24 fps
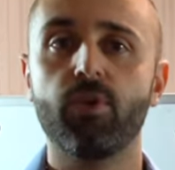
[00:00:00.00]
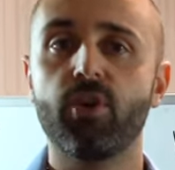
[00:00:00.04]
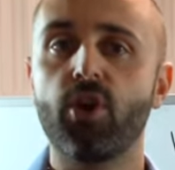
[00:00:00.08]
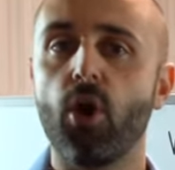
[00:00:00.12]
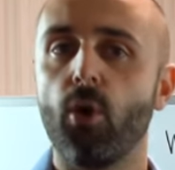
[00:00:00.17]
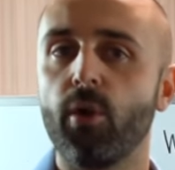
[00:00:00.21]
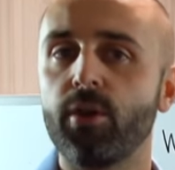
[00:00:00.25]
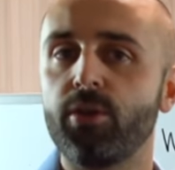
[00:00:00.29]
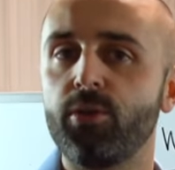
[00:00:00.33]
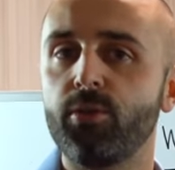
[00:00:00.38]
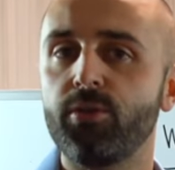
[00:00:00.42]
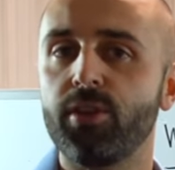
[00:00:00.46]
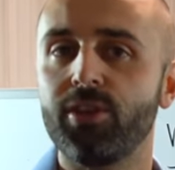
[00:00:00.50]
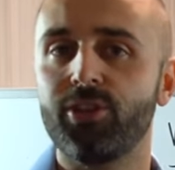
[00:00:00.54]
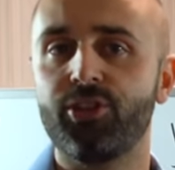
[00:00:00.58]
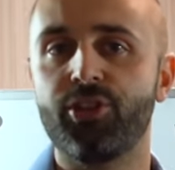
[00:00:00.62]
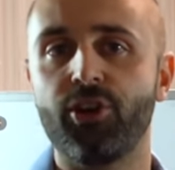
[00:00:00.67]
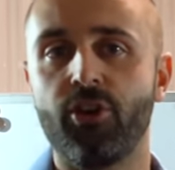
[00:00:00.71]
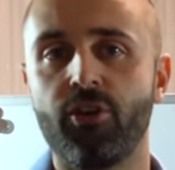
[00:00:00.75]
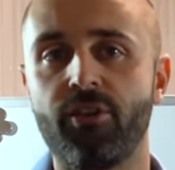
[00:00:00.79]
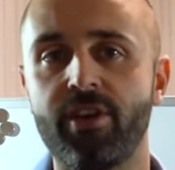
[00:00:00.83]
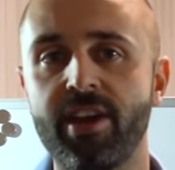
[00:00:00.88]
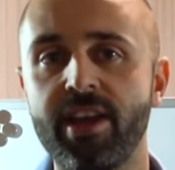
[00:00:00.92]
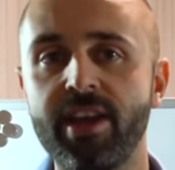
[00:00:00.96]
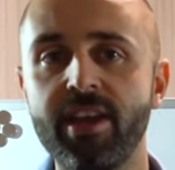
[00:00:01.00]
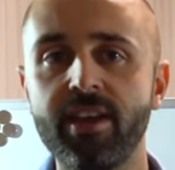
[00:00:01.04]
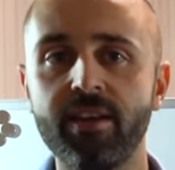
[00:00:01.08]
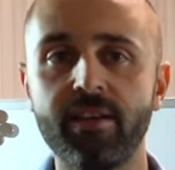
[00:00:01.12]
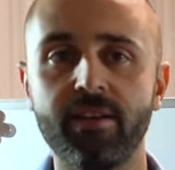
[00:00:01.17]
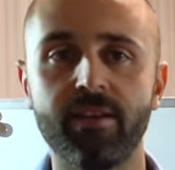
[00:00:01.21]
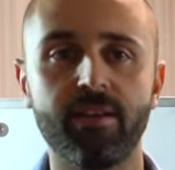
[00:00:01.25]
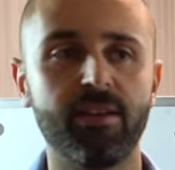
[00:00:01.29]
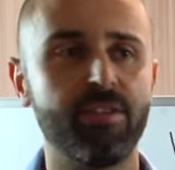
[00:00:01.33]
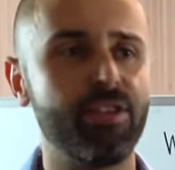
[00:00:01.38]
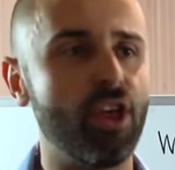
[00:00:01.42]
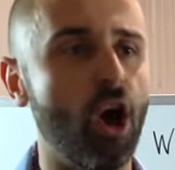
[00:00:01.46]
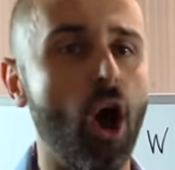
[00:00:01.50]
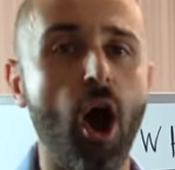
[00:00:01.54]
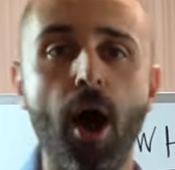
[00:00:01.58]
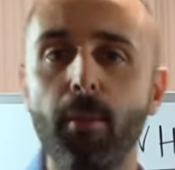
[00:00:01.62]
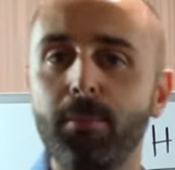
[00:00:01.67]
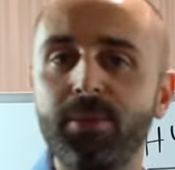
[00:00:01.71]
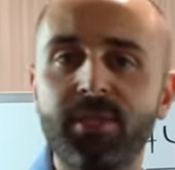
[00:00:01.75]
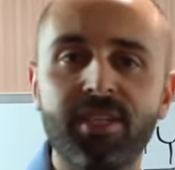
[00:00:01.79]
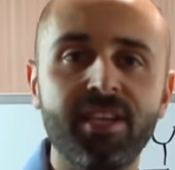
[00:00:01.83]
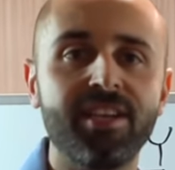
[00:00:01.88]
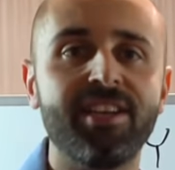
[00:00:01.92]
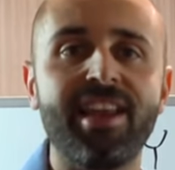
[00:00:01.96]
going through the journey, the
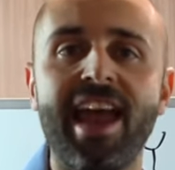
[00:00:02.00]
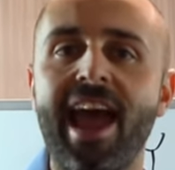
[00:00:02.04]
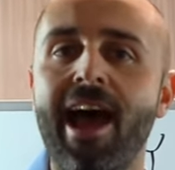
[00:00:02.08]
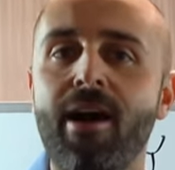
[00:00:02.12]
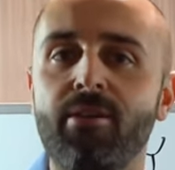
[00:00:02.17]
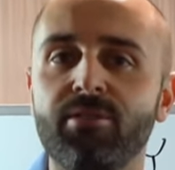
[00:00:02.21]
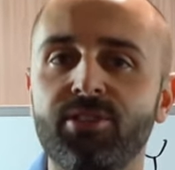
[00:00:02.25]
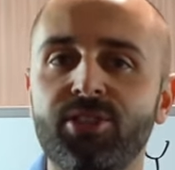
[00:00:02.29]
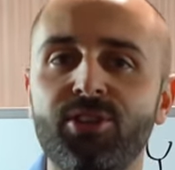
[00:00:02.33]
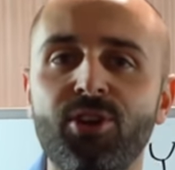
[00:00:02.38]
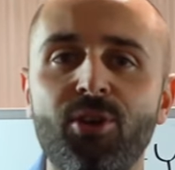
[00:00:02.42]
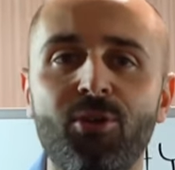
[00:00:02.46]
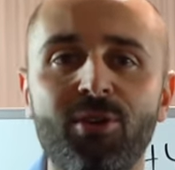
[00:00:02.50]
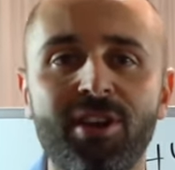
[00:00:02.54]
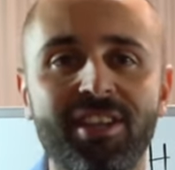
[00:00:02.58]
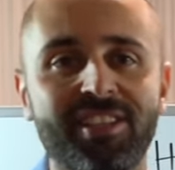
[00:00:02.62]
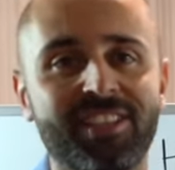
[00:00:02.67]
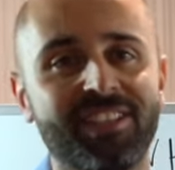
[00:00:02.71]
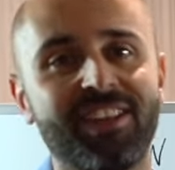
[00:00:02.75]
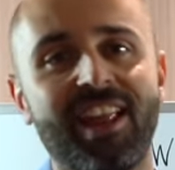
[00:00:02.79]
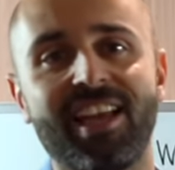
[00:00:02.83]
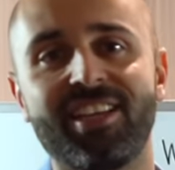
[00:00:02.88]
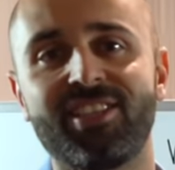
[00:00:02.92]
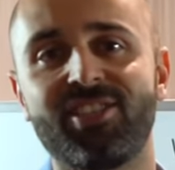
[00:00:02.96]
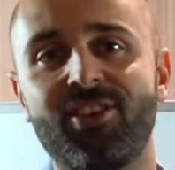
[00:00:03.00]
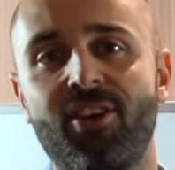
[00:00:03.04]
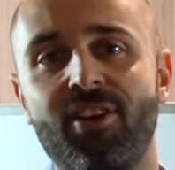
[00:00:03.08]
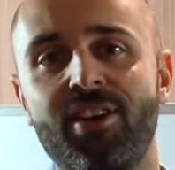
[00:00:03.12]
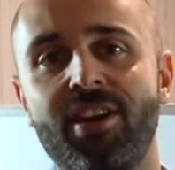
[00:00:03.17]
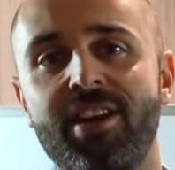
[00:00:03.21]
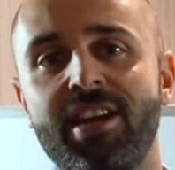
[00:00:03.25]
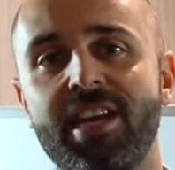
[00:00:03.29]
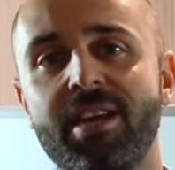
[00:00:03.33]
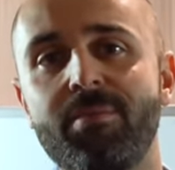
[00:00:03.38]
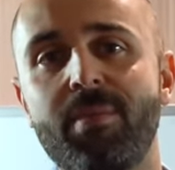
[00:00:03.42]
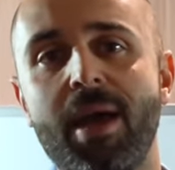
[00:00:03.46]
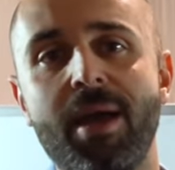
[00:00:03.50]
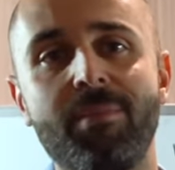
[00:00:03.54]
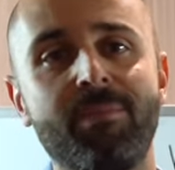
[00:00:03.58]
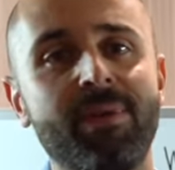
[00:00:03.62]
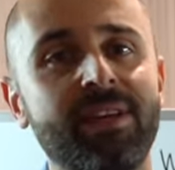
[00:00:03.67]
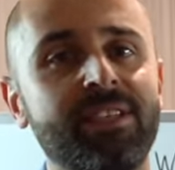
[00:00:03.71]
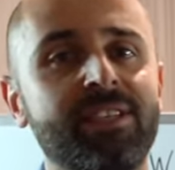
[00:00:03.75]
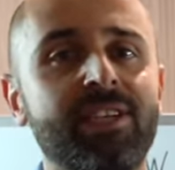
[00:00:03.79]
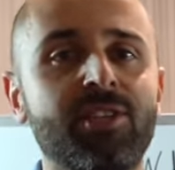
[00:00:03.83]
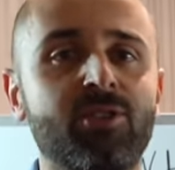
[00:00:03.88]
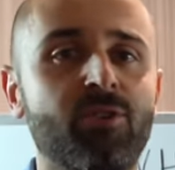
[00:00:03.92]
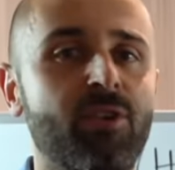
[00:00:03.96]
ups and downs. You know what it's like starting an eBay
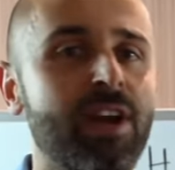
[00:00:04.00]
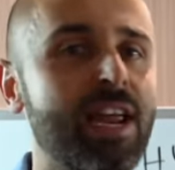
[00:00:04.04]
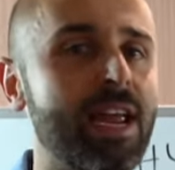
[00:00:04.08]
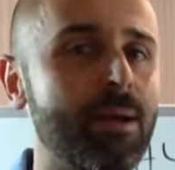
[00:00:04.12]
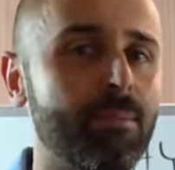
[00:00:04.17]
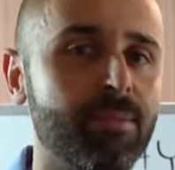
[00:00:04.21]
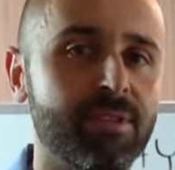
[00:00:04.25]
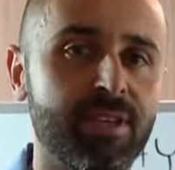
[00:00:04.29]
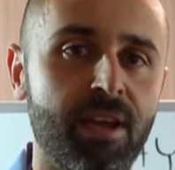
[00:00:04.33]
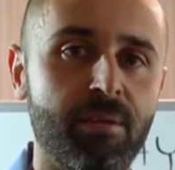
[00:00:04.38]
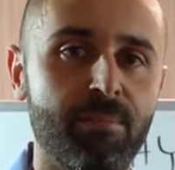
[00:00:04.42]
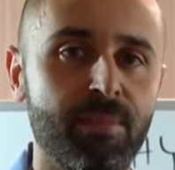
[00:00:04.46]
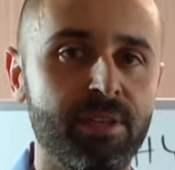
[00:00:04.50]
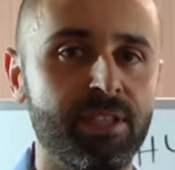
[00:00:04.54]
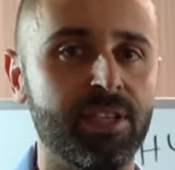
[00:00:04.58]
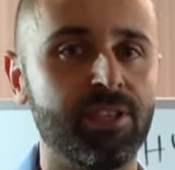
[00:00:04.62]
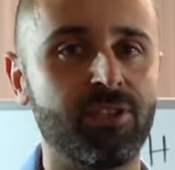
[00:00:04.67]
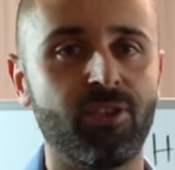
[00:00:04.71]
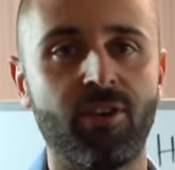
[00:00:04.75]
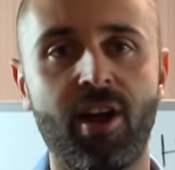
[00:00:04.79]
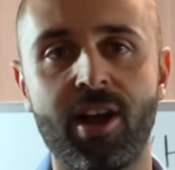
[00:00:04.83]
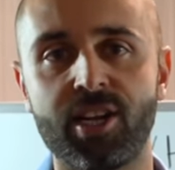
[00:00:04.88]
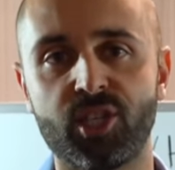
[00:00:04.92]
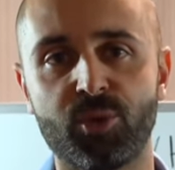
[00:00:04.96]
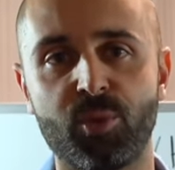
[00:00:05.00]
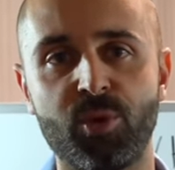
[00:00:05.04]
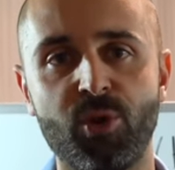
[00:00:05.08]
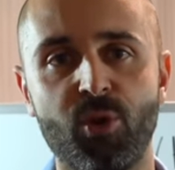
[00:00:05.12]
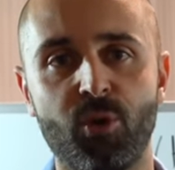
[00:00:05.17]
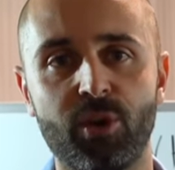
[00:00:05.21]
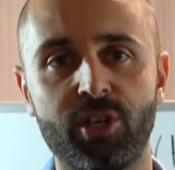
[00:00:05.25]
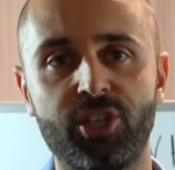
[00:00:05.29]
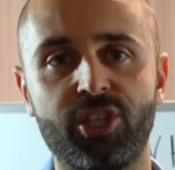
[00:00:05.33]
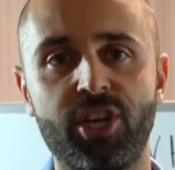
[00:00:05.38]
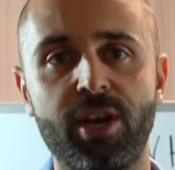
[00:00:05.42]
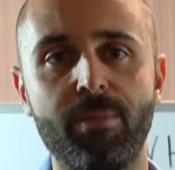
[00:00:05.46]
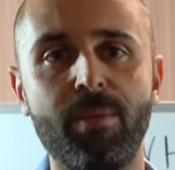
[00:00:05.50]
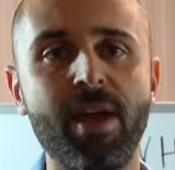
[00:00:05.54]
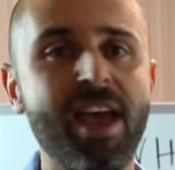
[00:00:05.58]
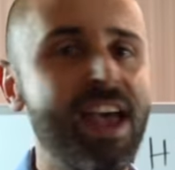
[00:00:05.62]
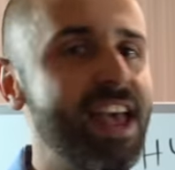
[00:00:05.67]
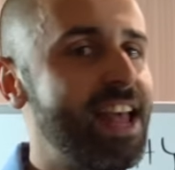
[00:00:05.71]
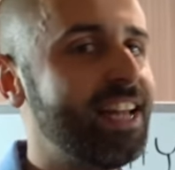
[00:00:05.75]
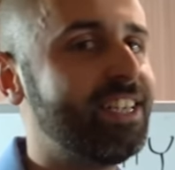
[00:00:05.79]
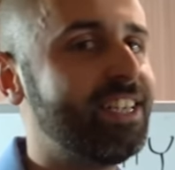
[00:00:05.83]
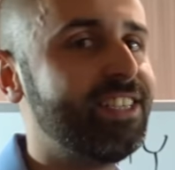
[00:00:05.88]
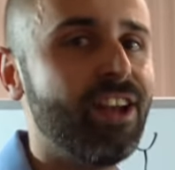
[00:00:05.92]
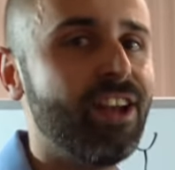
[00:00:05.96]
business or an Amazon business or entrepreneurship.
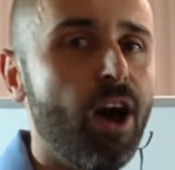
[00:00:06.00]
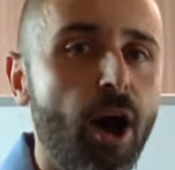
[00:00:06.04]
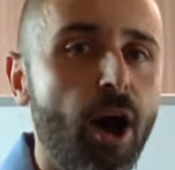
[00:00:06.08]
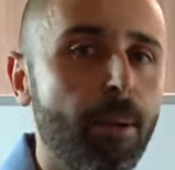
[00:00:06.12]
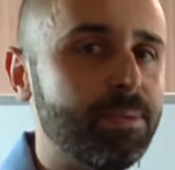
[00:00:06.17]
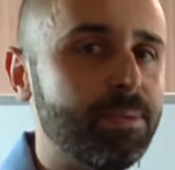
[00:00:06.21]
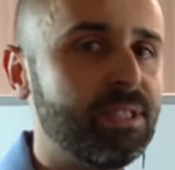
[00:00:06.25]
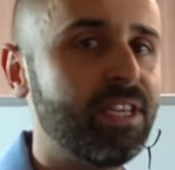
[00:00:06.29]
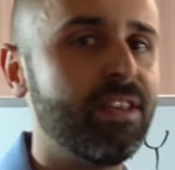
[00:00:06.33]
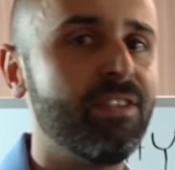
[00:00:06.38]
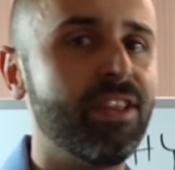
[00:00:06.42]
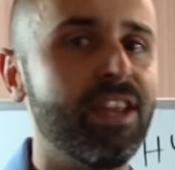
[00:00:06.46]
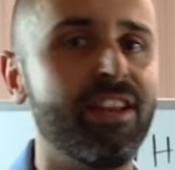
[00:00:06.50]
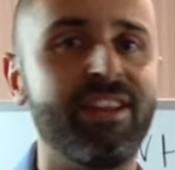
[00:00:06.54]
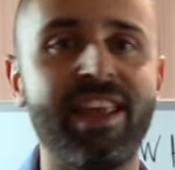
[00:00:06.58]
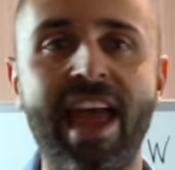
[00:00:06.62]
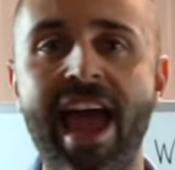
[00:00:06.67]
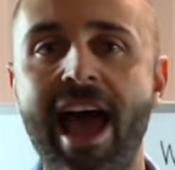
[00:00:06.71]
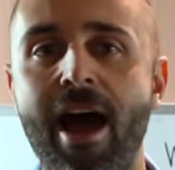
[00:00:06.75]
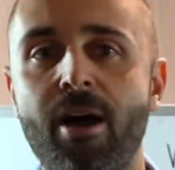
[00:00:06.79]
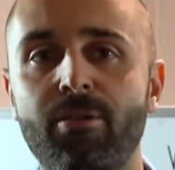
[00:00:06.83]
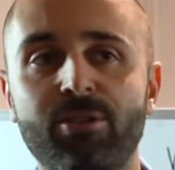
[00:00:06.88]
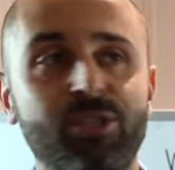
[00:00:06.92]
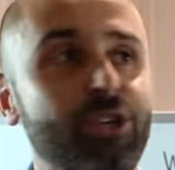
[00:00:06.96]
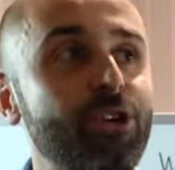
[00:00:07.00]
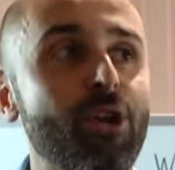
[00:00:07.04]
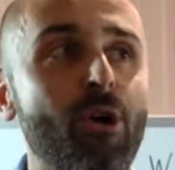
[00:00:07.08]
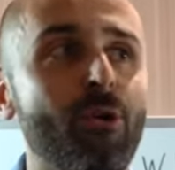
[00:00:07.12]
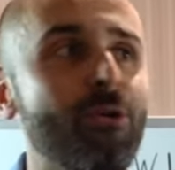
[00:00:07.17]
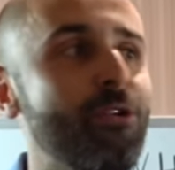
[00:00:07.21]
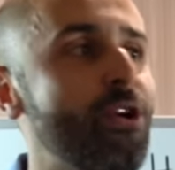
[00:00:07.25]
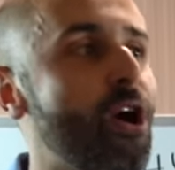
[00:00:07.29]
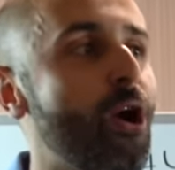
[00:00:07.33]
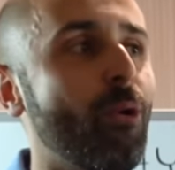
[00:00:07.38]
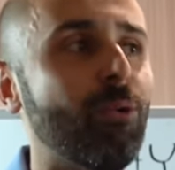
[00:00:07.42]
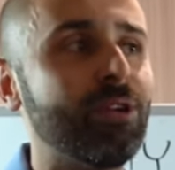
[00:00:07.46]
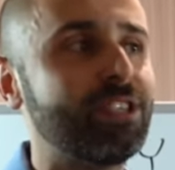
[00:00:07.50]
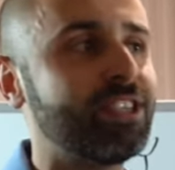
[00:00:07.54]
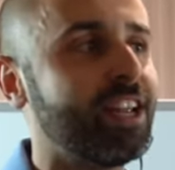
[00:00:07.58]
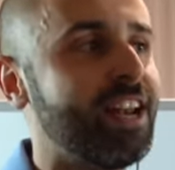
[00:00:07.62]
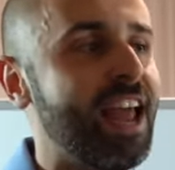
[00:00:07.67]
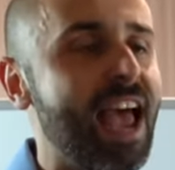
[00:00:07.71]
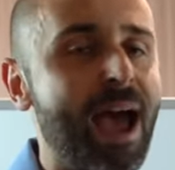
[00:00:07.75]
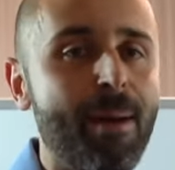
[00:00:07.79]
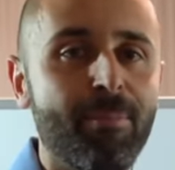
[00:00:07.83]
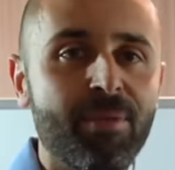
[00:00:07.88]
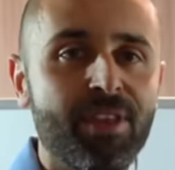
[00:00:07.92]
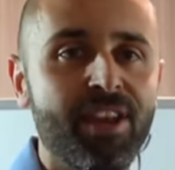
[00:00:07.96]
It's the ups and the downs. You don't know what's going
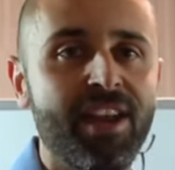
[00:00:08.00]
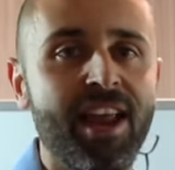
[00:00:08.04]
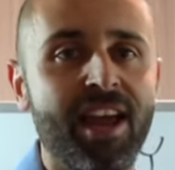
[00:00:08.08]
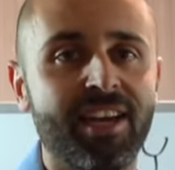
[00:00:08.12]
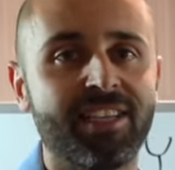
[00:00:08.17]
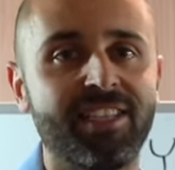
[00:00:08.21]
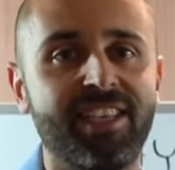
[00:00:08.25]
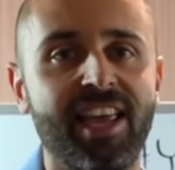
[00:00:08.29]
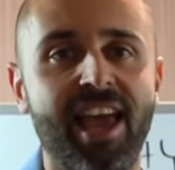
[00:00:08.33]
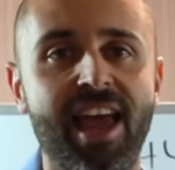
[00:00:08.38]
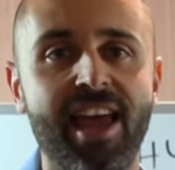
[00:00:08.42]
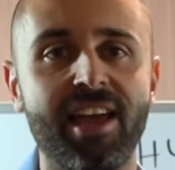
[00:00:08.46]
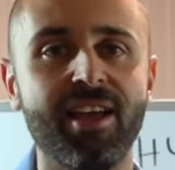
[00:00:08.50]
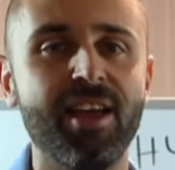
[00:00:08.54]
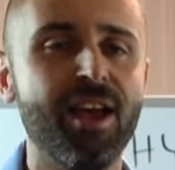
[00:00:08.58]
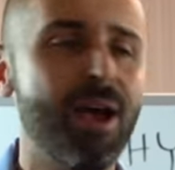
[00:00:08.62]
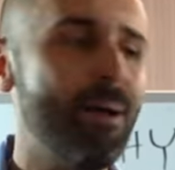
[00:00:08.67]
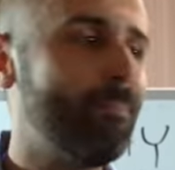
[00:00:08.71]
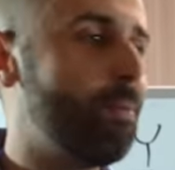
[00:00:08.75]
to happen the next day.